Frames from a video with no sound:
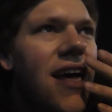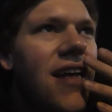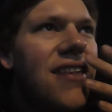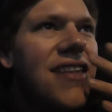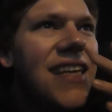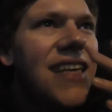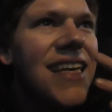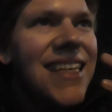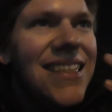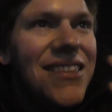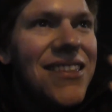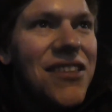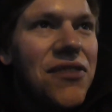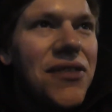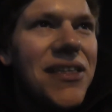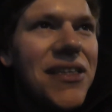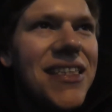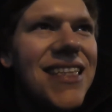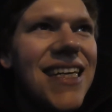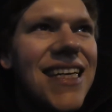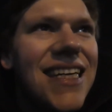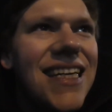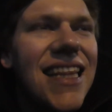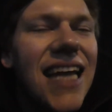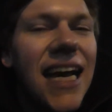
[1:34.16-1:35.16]
The
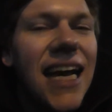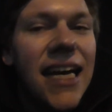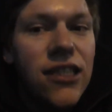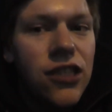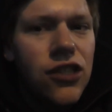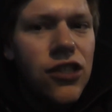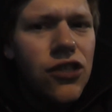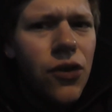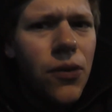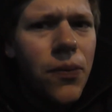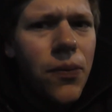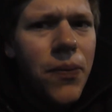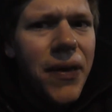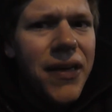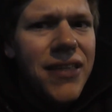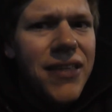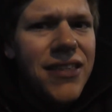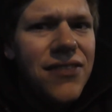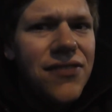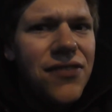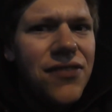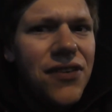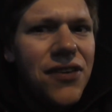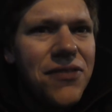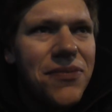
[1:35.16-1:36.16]
reason I did that is I saw a person
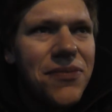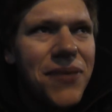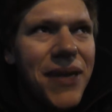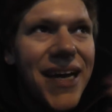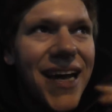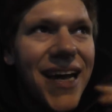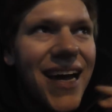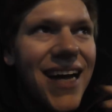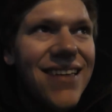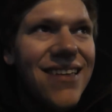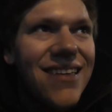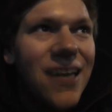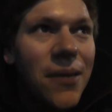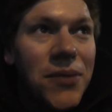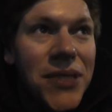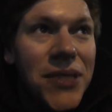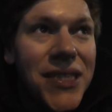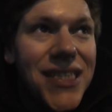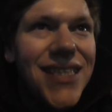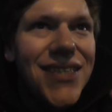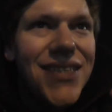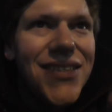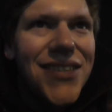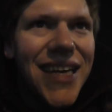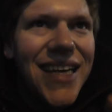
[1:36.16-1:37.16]
in front of me, and I'm
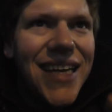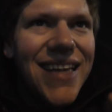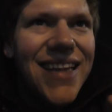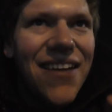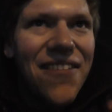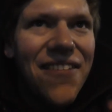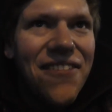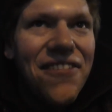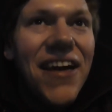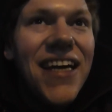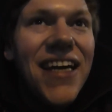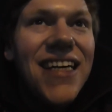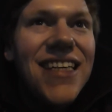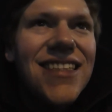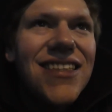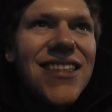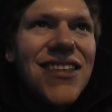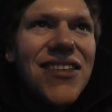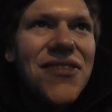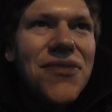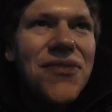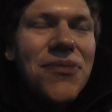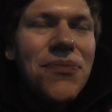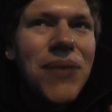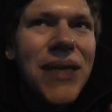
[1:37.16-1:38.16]
still in that phase
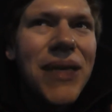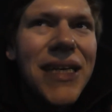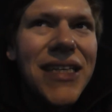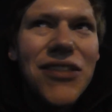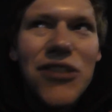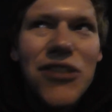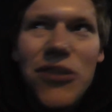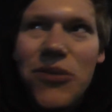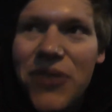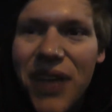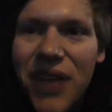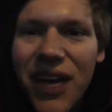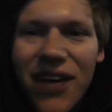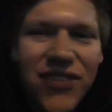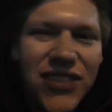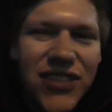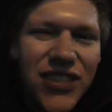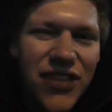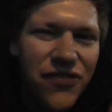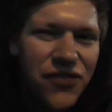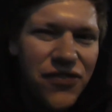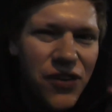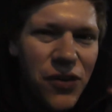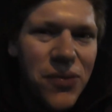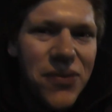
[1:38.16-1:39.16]
of being too nervous
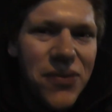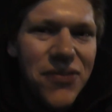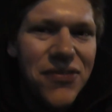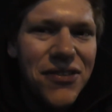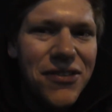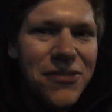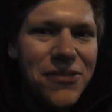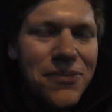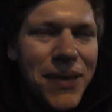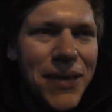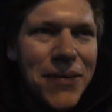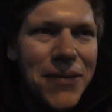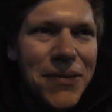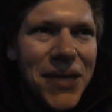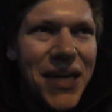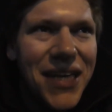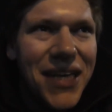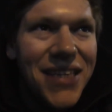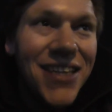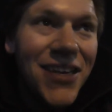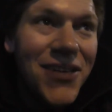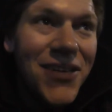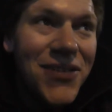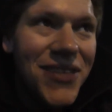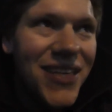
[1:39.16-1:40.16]
to film in front of people that I
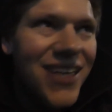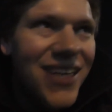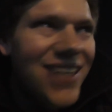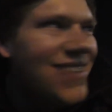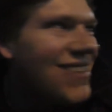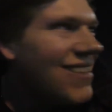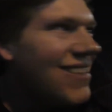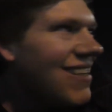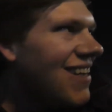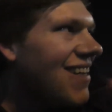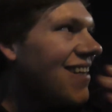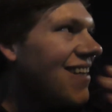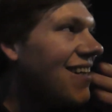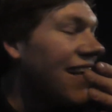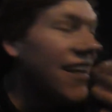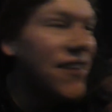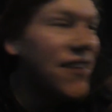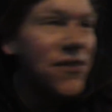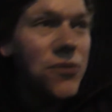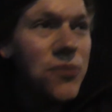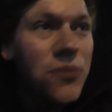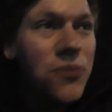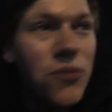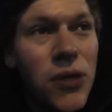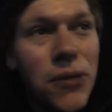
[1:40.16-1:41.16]
don't know,
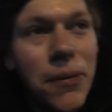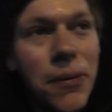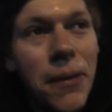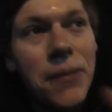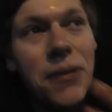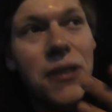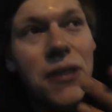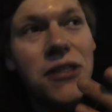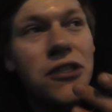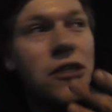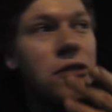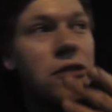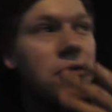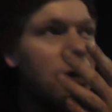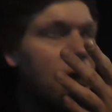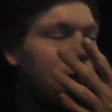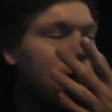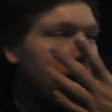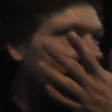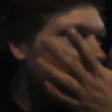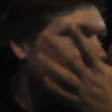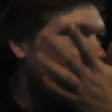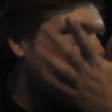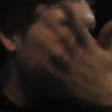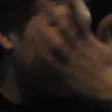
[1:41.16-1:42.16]
even with people I do
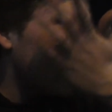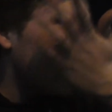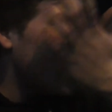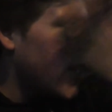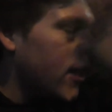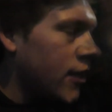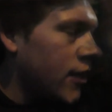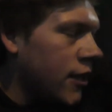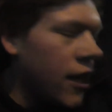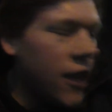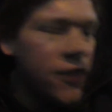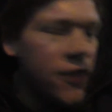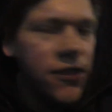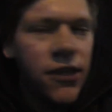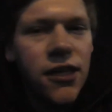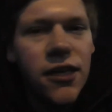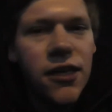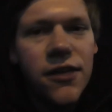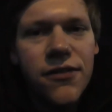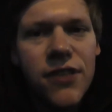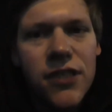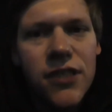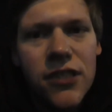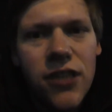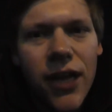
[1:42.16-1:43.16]
know. I don't know
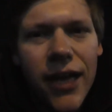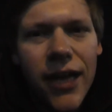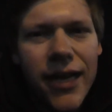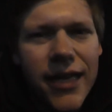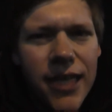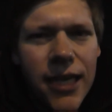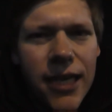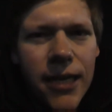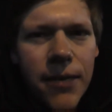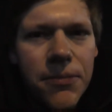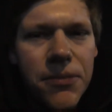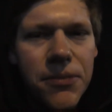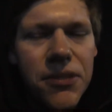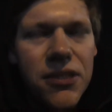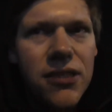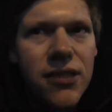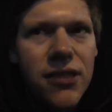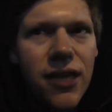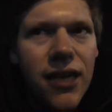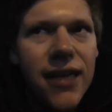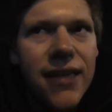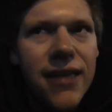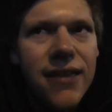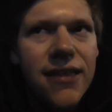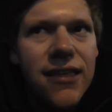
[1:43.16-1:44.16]
if there's like any clips
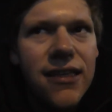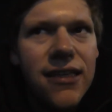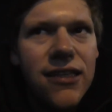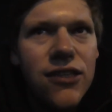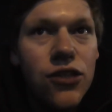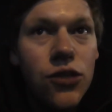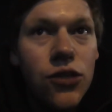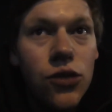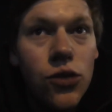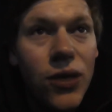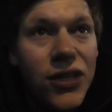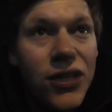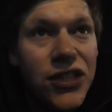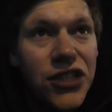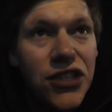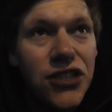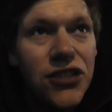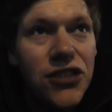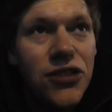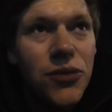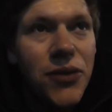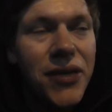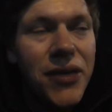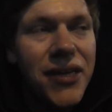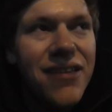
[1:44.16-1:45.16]
in the 2
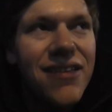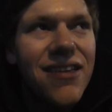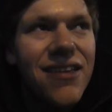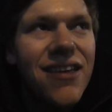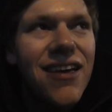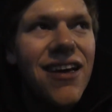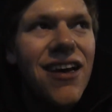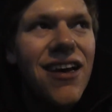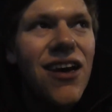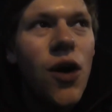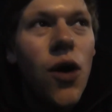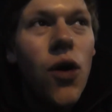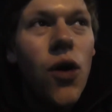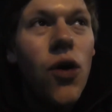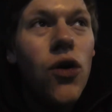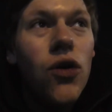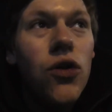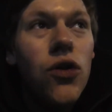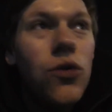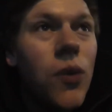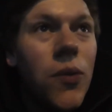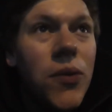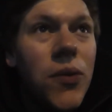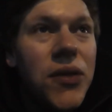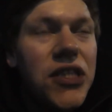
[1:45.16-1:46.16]
questions with, or
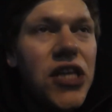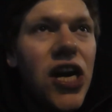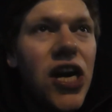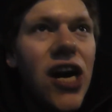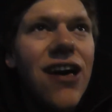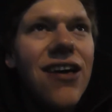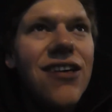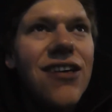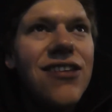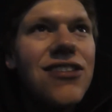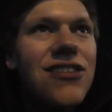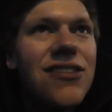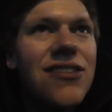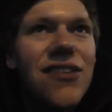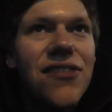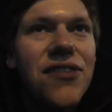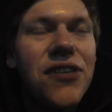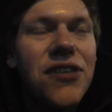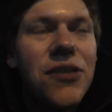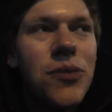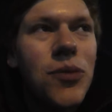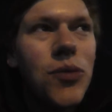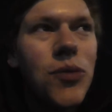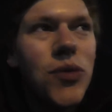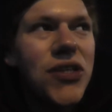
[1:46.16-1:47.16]
the one with Taj, the
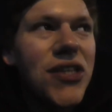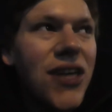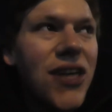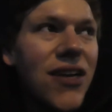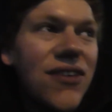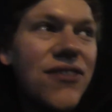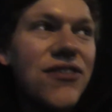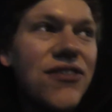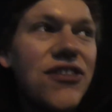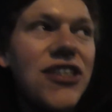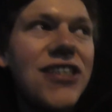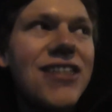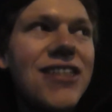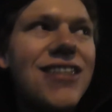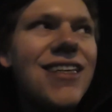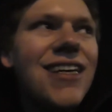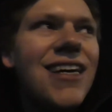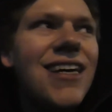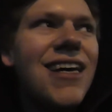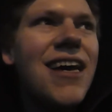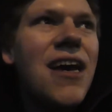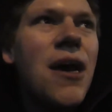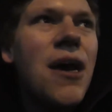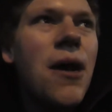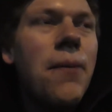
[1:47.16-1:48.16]
filming with Taj I've
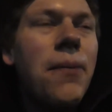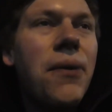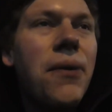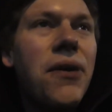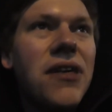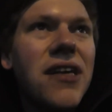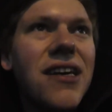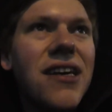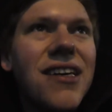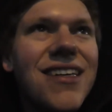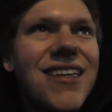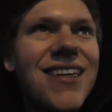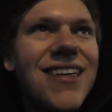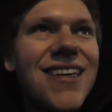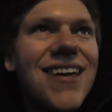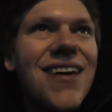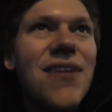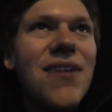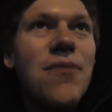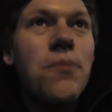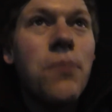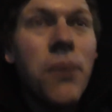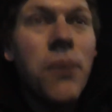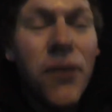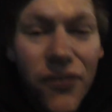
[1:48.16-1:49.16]
done, but like
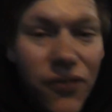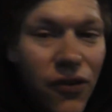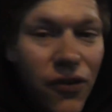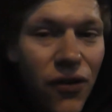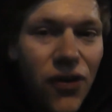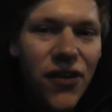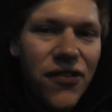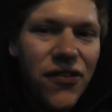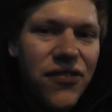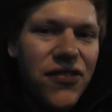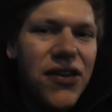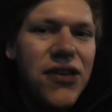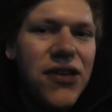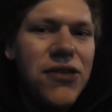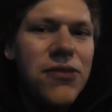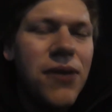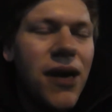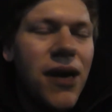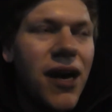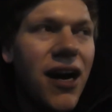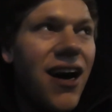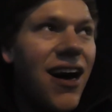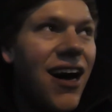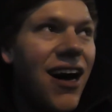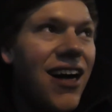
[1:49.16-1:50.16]
before I
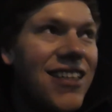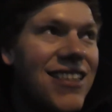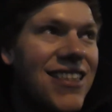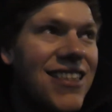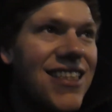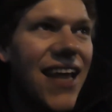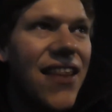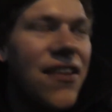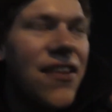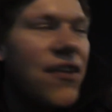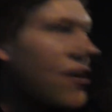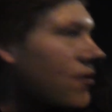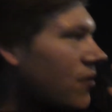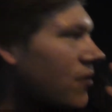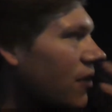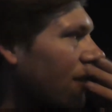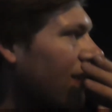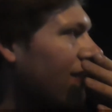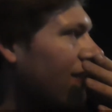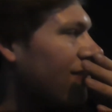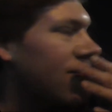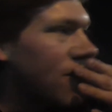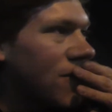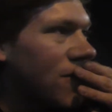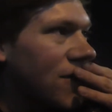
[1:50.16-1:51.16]
film, I stand there and I'm
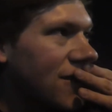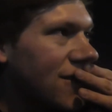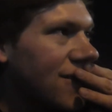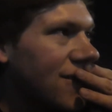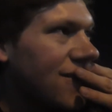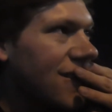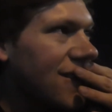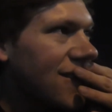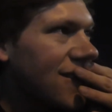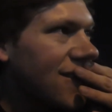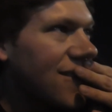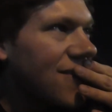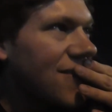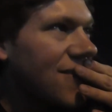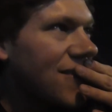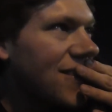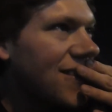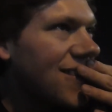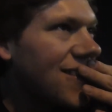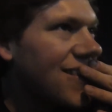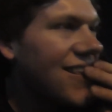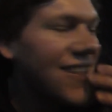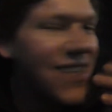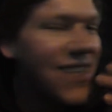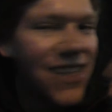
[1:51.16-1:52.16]
like, I don't want to do this, I don't want
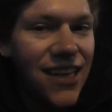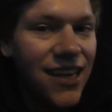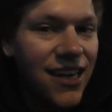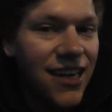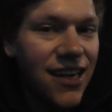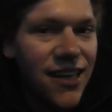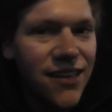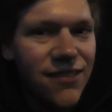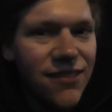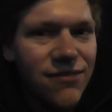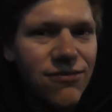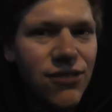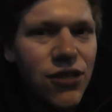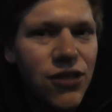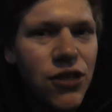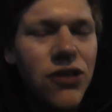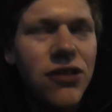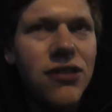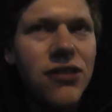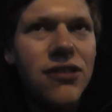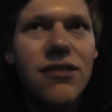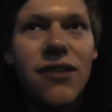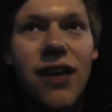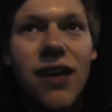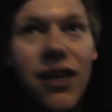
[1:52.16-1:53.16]
to do this, and then I click
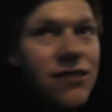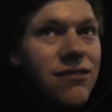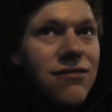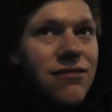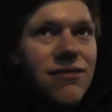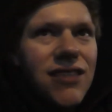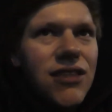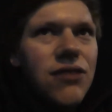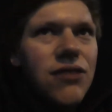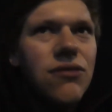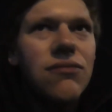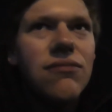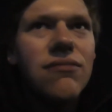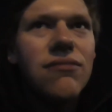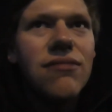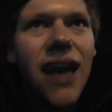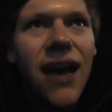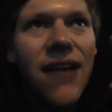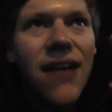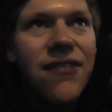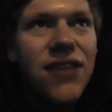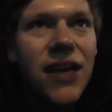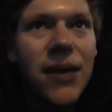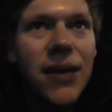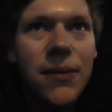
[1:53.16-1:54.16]
record. I still
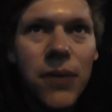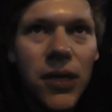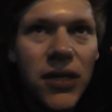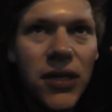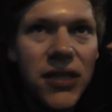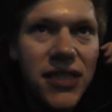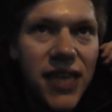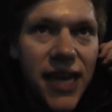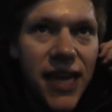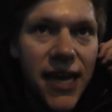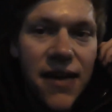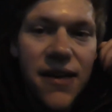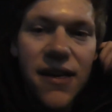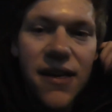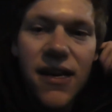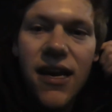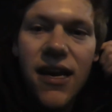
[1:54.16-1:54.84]
have that mindset.